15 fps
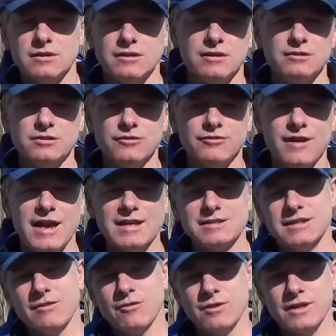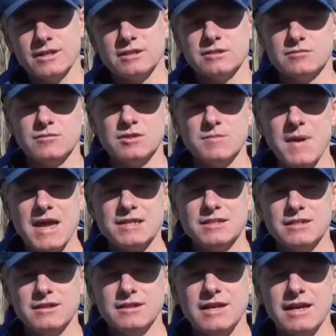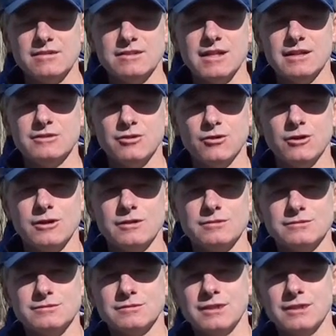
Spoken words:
a little too fast and everyone gets smashed into the outside door.